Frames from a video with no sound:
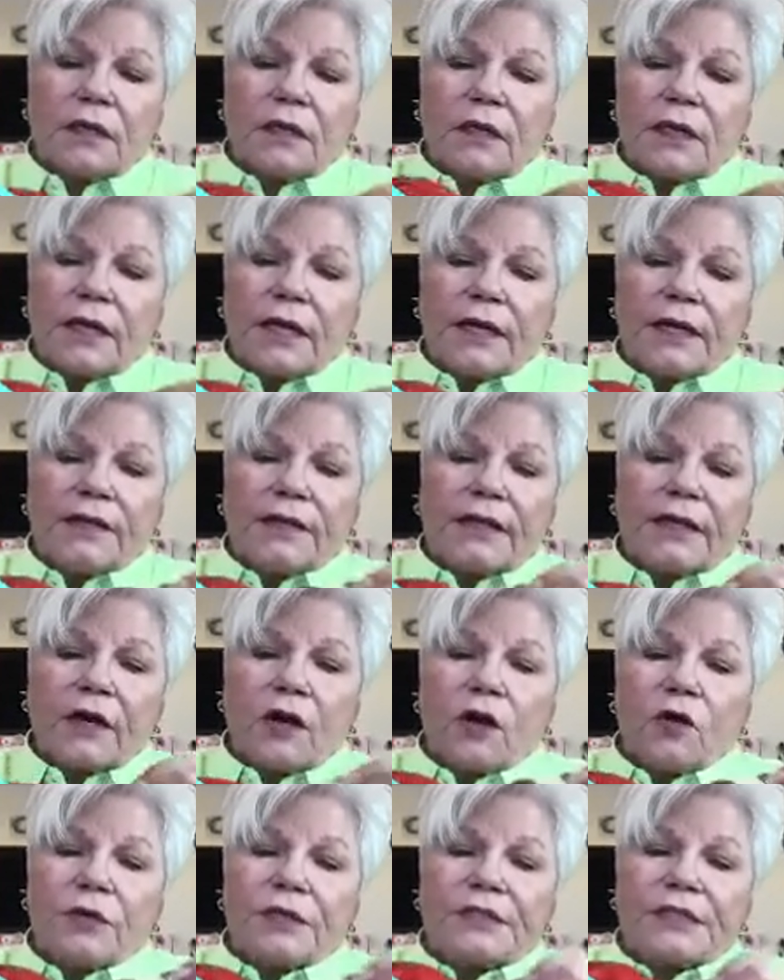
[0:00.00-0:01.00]
And they
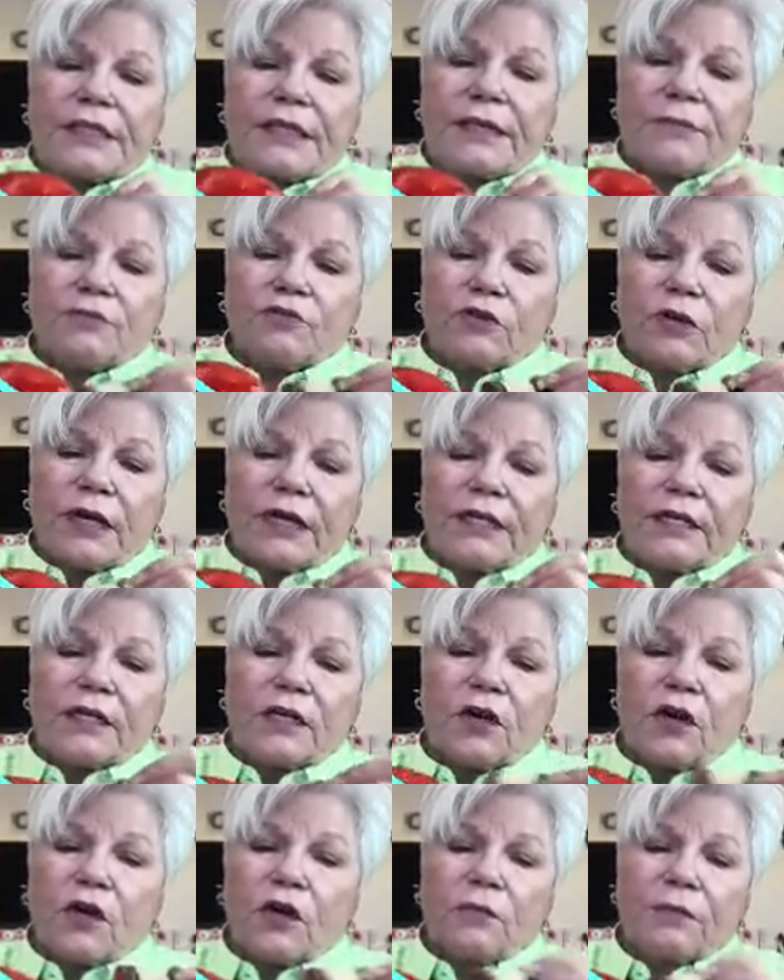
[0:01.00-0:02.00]
always keep trying to
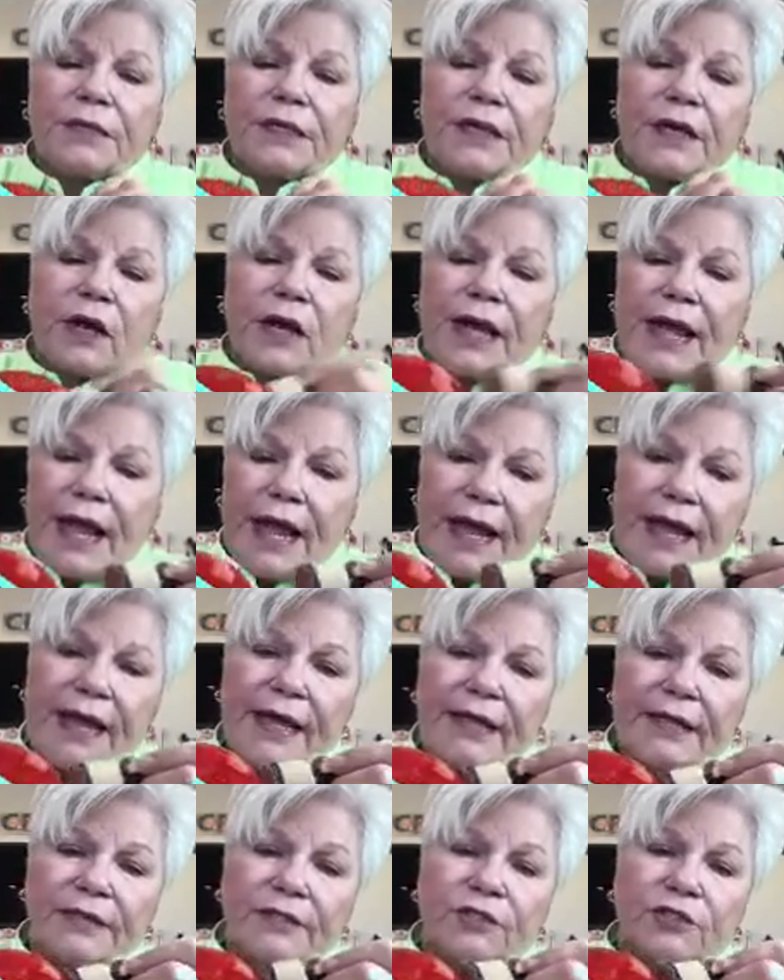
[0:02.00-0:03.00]
call me
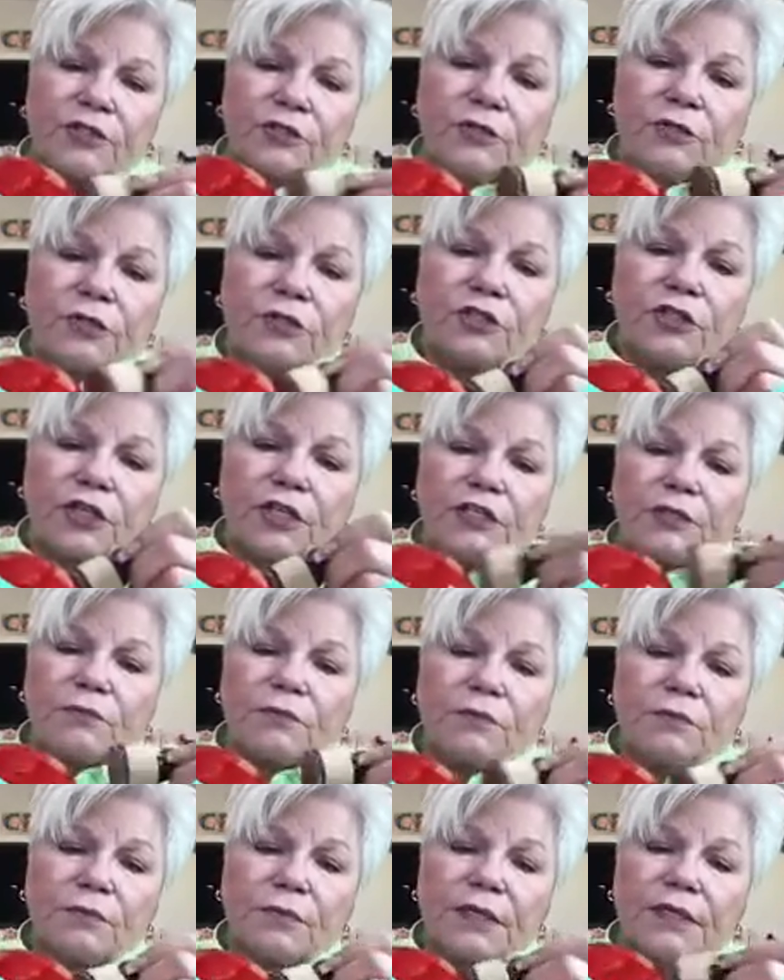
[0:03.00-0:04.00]
Attitude
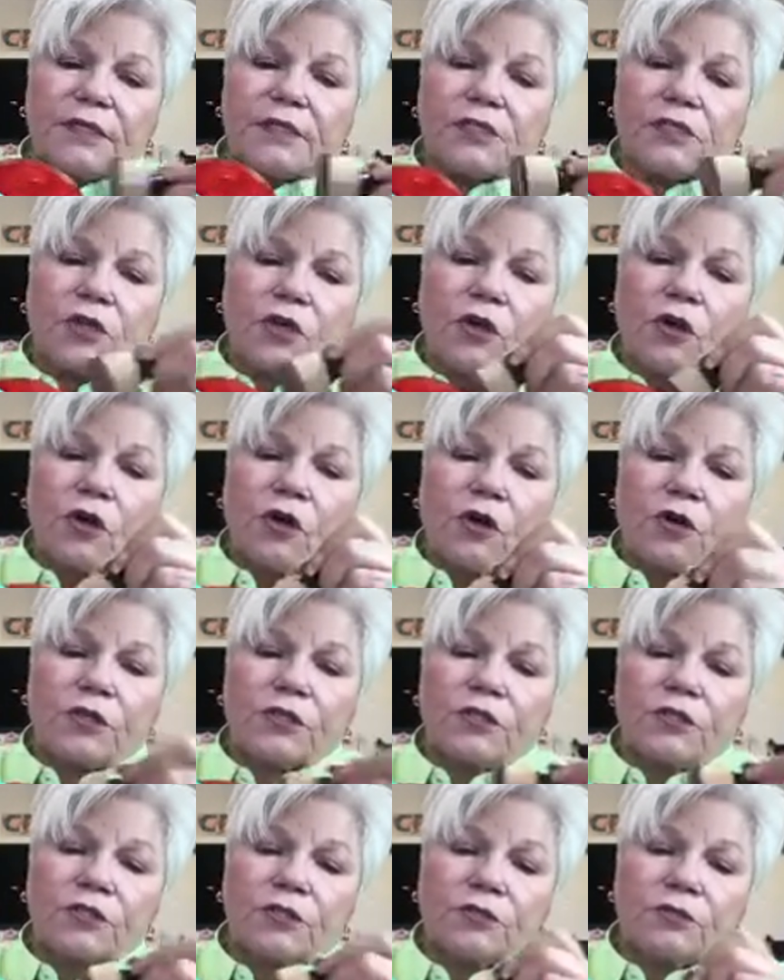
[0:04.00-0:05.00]
Adjustment, but it's
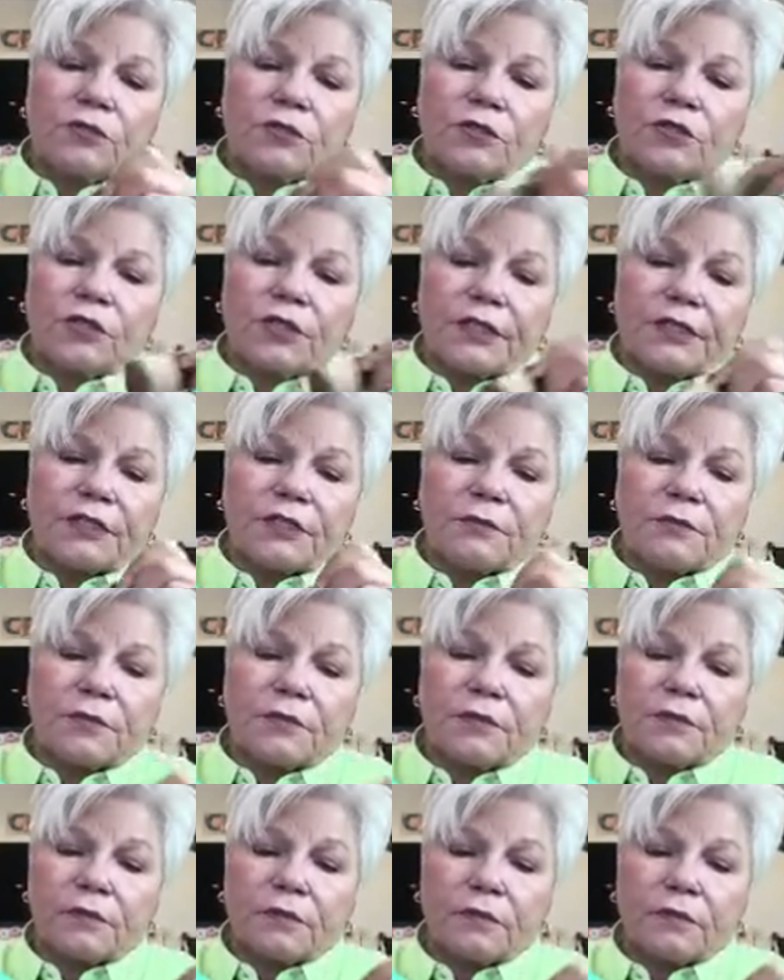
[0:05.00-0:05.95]
ARTitude Adjustment.